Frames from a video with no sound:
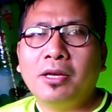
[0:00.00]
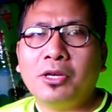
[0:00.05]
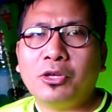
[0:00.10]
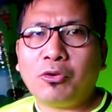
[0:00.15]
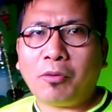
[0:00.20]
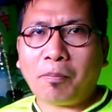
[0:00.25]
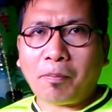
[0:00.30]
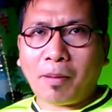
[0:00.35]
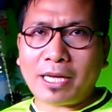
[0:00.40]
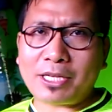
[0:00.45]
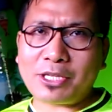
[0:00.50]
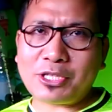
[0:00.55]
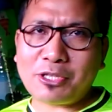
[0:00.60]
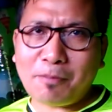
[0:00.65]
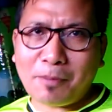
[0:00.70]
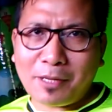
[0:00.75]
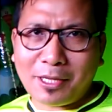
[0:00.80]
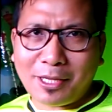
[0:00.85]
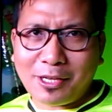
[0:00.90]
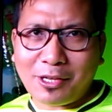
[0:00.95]
you're
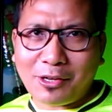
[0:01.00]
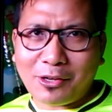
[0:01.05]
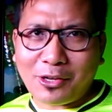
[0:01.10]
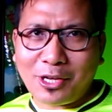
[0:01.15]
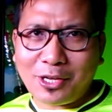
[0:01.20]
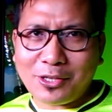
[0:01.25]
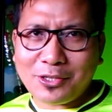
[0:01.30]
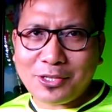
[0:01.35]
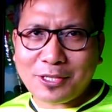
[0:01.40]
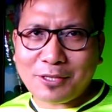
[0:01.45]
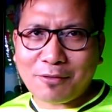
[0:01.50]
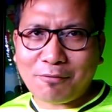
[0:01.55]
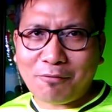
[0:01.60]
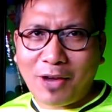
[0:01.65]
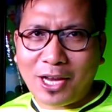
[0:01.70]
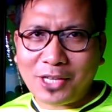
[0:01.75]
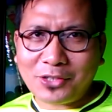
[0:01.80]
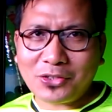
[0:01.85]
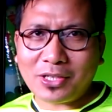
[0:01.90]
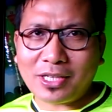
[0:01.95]
participating in a religious
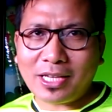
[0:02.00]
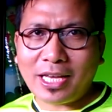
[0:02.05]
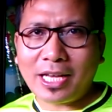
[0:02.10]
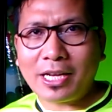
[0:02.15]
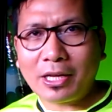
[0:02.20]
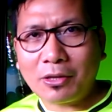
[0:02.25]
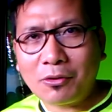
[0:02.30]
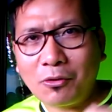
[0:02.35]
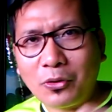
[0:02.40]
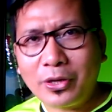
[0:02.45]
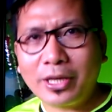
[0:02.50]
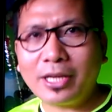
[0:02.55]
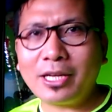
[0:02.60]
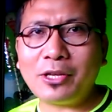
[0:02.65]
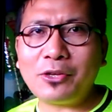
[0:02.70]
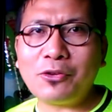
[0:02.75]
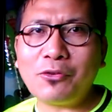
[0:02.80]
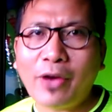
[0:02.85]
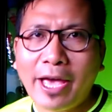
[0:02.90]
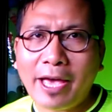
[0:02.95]
function and
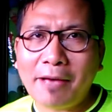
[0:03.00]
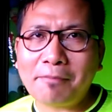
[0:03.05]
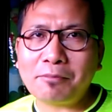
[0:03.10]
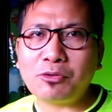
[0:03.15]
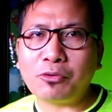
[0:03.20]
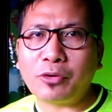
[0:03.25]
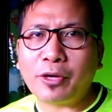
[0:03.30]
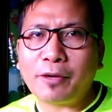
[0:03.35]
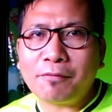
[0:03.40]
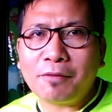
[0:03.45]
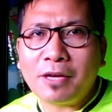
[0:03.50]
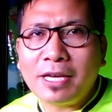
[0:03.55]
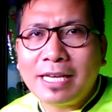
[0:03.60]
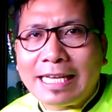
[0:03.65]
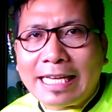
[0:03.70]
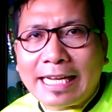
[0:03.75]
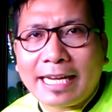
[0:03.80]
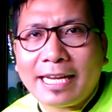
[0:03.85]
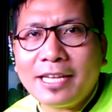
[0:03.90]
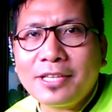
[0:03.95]
accordingly you have to give
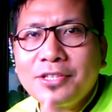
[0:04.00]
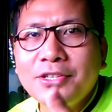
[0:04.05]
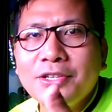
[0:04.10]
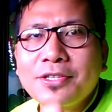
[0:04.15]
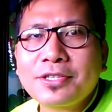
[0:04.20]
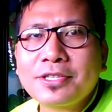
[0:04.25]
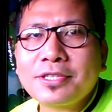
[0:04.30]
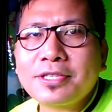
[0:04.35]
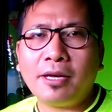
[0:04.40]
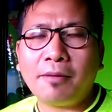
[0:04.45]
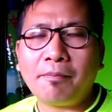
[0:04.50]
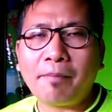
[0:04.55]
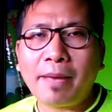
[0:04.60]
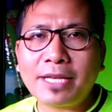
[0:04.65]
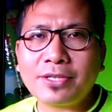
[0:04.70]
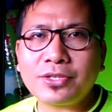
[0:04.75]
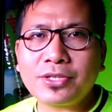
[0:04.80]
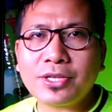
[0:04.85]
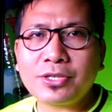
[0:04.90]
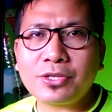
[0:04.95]
religious
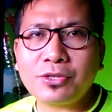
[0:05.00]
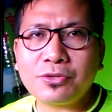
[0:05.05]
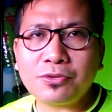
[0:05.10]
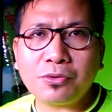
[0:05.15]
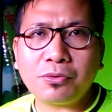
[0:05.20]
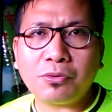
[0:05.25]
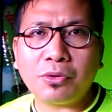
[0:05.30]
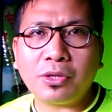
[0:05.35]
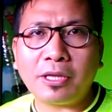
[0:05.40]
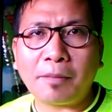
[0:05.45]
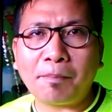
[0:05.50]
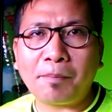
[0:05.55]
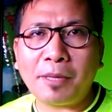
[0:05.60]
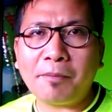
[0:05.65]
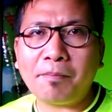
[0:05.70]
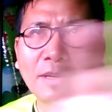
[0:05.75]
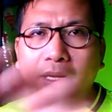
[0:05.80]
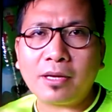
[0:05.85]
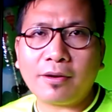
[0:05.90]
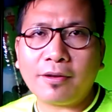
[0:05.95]
messages to the
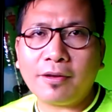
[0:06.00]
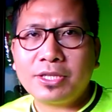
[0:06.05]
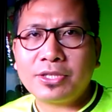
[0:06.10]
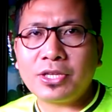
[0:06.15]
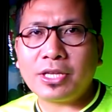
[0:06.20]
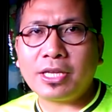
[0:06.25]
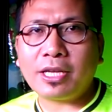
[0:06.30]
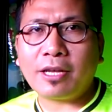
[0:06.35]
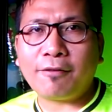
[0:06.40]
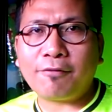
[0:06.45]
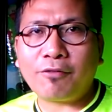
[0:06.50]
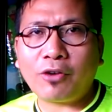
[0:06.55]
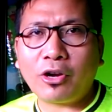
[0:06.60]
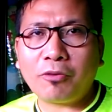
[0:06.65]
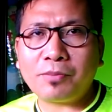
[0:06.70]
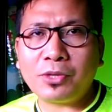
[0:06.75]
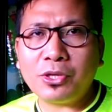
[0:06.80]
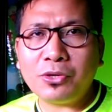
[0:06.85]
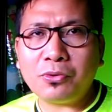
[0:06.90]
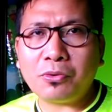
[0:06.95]
people sitting in front
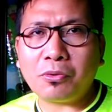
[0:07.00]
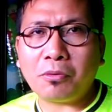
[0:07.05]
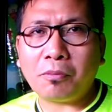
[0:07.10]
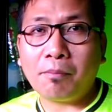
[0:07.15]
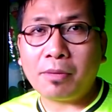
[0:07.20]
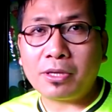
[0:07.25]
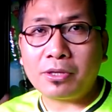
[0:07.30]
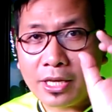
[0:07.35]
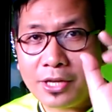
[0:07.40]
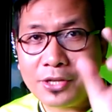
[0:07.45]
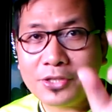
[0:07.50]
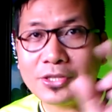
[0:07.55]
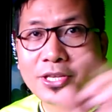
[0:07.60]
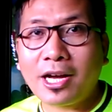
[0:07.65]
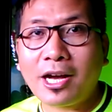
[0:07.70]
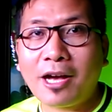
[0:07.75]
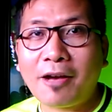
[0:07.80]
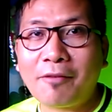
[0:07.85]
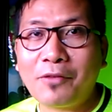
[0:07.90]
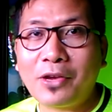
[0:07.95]
of you. But here is a
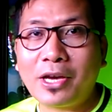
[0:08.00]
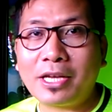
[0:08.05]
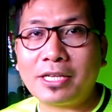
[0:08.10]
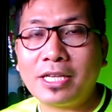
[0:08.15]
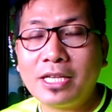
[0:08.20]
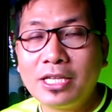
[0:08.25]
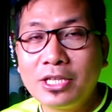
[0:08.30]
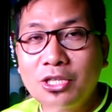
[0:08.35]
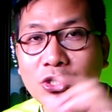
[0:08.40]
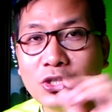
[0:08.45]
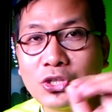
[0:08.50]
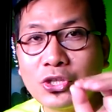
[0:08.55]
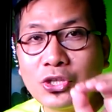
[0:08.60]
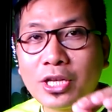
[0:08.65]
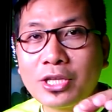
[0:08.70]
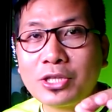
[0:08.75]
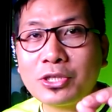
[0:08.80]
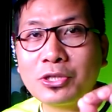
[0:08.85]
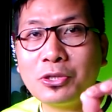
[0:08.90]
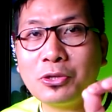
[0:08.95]
caveat:
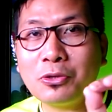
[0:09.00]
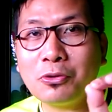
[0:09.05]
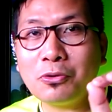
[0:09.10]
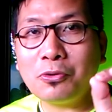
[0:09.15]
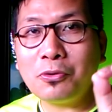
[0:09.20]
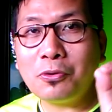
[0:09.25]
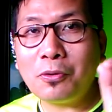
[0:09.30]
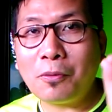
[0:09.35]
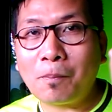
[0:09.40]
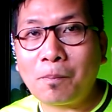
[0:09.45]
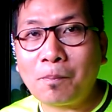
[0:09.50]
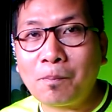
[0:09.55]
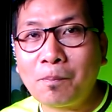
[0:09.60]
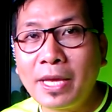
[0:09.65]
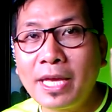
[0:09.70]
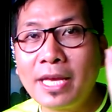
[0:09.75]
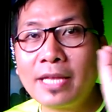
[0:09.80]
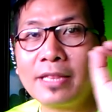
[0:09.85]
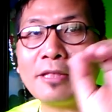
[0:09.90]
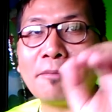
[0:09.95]
just to
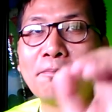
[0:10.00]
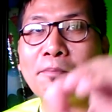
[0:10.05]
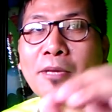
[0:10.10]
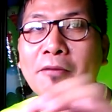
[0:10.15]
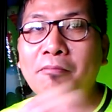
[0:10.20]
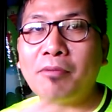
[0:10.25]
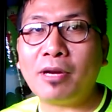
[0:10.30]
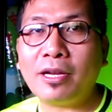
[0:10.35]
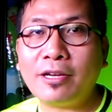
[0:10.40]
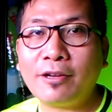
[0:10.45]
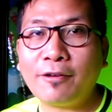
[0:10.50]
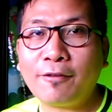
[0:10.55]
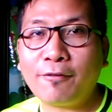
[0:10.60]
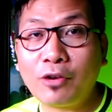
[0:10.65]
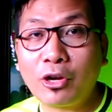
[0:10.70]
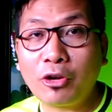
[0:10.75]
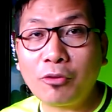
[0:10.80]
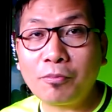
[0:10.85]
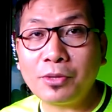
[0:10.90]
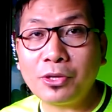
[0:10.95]
make the people in
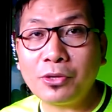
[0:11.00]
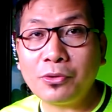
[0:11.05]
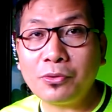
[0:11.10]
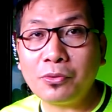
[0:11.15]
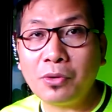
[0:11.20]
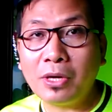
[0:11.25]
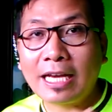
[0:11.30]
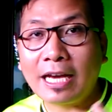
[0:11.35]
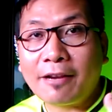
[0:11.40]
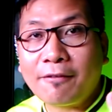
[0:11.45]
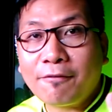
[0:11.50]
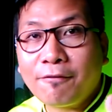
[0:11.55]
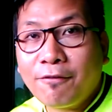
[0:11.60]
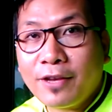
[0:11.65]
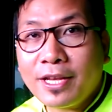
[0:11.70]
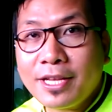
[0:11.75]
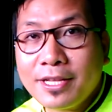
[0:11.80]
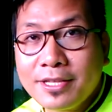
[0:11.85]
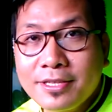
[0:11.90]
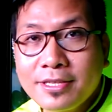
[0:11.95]
front of you
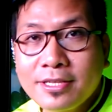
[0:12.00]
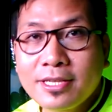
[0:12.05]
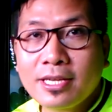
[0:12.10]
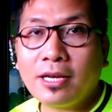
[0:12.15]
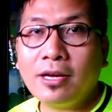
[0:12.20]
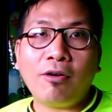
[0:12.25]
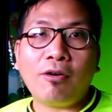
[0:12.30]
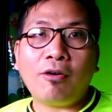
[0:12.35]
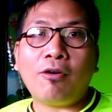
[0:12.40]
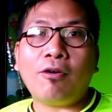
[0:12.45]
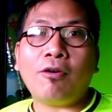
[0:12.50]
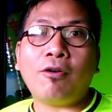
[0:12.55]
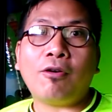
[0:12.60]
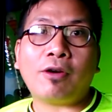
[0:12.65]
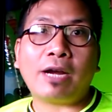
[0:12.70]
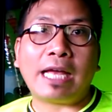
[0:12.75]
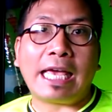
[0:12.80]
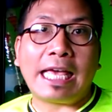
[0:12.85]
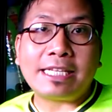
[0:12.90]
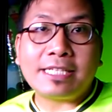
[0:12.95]
convinced
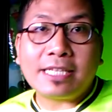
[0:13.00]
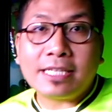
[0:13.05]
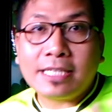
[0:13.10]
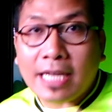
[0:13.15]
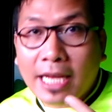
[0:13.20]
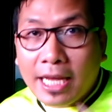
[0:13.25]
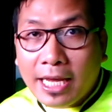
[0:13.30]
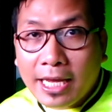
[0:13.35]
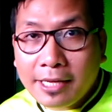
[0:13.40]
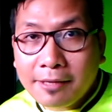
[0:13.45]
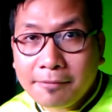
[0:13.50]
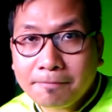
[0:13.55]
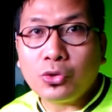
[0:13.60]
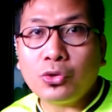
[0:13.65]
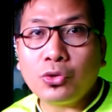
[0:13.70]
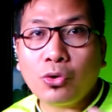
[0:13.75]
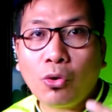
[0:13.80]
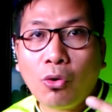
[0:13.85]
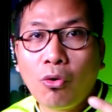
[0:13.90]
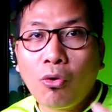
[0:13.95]
or entertained,
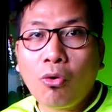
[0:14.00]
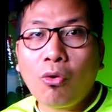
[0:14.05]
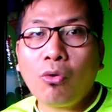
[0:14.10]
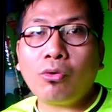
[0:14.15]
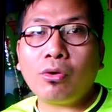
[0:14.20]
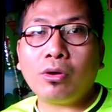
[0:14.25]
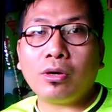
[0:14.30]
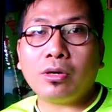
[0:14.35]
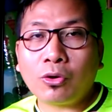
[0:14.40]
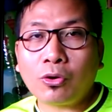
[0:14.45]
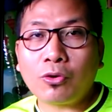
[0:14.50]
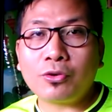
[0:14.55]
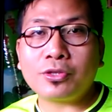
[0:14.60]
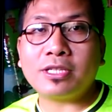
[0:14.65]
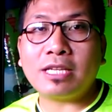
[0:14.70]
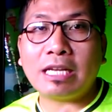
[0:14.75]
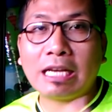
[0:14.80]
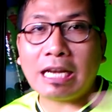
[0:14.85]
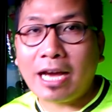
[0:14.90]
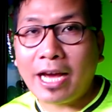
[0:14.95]
don't
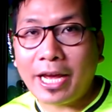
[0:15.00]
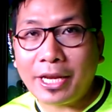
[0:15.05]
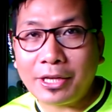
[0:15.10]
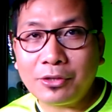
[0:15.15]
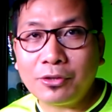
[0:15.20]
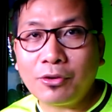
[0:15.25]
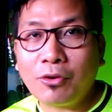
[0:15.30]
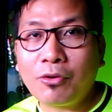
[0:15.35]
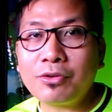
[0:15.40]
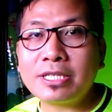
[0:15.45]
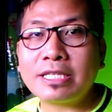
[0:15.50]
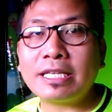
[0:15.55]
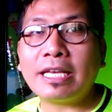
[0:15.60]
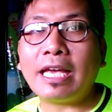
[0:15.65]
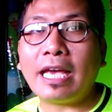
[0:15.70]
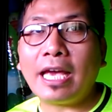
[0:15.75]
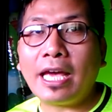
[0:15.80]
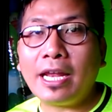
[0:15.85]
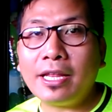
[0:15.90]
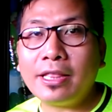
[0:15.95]
cross the line. Don't say
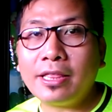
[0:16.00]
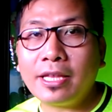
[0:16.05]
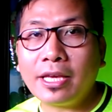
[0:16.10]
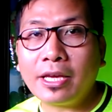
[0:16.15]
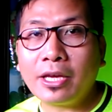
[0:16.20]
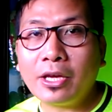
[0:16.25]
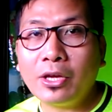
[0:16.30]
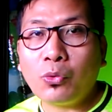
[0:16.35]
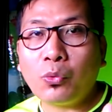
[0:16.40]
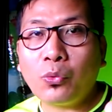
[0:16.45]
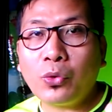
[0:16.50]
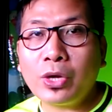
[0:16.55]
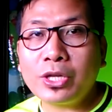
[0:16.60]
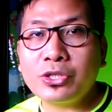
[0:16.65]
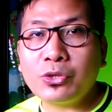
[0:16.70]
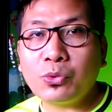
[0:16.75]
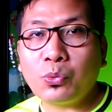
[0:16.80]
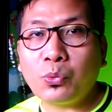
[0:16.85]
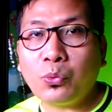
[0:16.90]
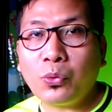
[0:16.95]
anything
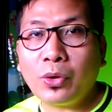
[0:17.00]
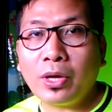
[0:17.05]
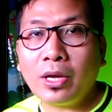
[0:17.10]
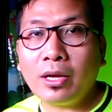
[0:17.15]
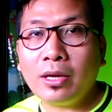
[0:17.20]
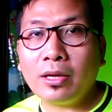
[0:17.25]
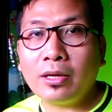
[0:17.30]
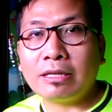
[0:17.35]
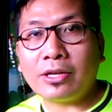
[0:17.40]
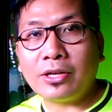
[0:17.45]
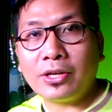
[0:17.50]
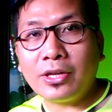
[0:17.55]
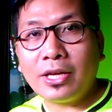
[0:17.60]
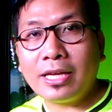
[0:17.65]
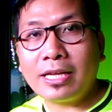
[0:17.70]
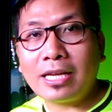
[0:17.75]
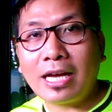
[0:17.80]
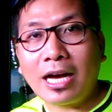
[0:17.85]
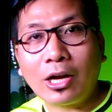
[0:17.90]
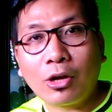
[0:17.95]
which will
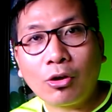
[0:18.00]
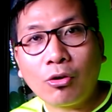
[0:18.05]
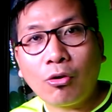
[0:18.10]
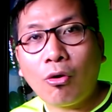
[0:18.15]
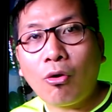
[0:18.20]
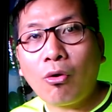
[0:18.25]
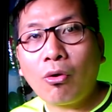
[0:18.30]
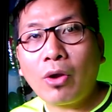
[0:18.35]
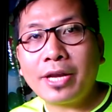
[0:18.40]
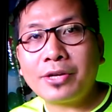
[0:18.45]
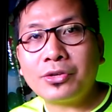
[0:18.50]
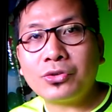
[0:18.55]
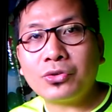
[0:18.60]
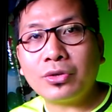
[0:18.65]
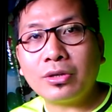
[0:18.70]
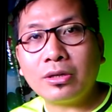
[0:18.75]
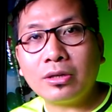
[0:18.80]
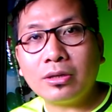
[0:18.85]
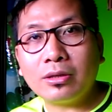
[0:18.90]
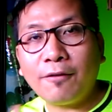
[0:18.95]
create a
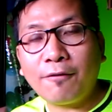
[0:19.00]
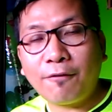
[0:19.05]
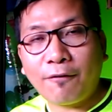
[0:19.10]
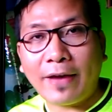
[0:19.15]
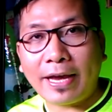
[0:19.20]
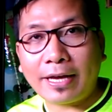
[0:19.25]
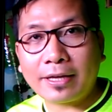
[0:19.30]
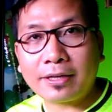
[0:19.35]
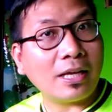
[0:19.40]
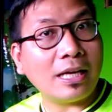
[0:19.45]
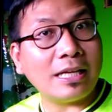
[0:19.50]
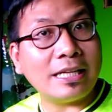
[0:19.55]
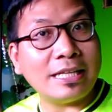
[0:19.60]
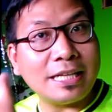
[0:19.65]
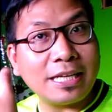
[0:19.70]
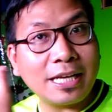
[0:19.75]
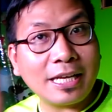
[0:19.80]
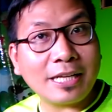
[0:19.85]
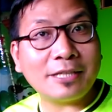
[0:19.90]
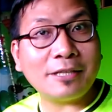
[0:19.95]
collateral effect, a
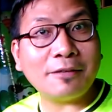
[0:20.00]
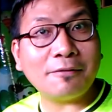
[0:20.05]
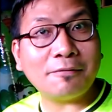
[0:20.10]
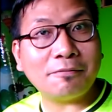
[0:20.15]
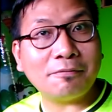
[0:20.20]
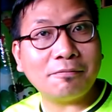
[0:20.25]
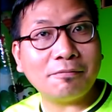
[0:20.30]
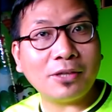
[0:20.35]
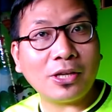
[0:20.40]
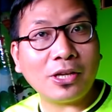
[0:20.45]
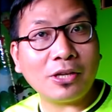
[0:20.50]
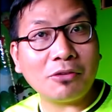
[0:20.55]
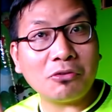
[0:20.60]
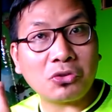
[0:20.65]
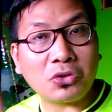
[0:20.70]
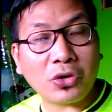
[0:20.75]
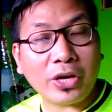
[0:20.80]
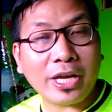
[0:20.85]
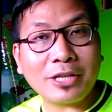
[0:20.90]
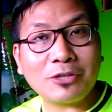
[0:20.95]
negative
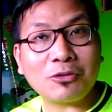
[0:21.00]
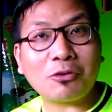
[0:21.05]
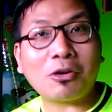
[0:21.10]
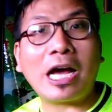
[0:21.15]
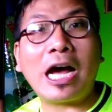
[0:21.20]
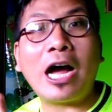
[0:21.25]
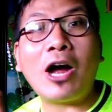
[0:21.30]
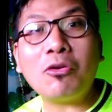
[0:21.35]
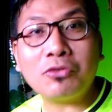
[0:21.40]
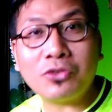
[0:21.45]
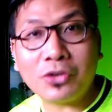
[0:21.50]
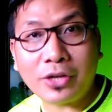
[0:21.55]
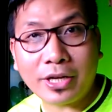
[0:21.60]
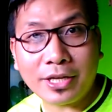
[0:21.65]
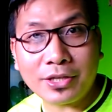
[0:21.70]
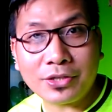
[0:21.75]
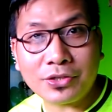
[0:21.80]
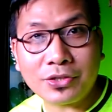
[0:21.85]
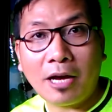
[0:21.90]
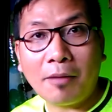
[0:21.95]
rage or
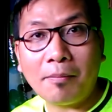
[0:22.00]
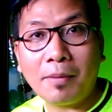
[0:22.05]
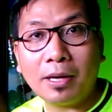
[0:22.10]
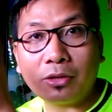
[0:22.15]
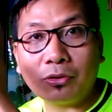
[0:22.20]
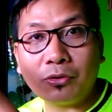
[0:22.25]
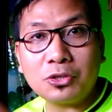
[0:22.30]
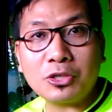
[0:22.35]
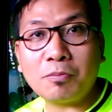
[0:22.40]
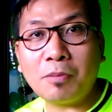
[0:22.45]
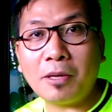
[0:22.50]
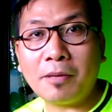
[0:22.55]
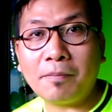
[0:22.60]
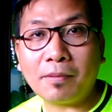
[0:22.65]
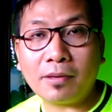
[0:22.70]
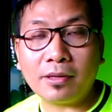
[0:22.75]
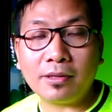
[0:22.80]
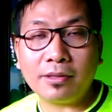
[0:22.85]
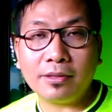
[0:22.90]
outrage among those people